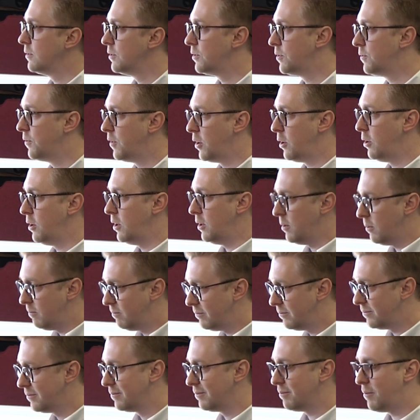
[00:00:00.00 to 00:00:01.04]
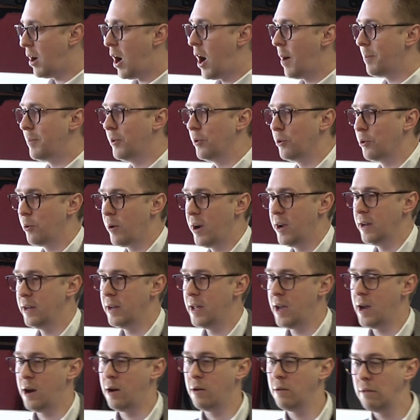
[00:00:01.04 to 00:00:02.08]
It's very popular right
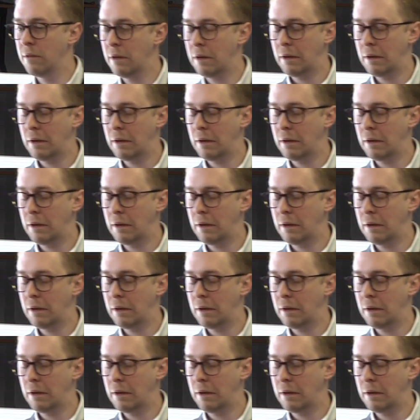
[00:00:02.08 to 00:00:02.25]
now.